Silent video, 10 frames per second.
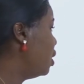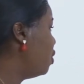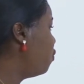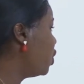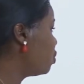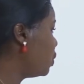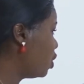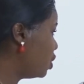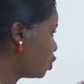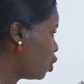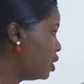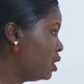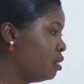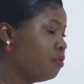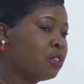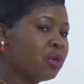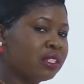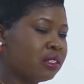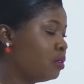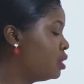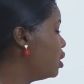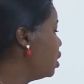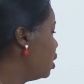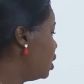The first method is called individual series,